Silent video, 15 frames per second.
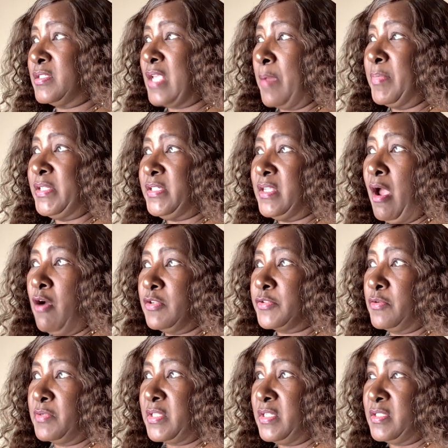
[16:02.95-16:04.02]
I believe,
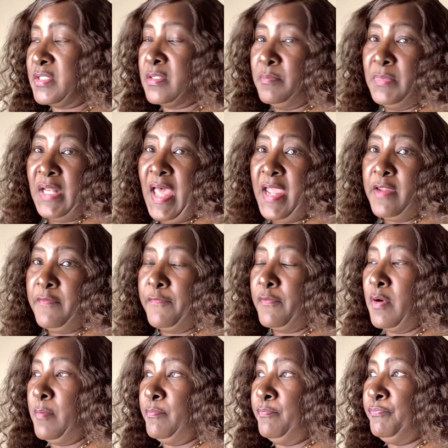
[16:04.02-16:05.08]
also get some light
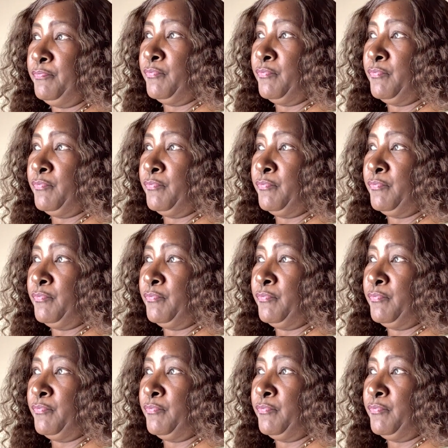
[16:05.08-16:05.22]
from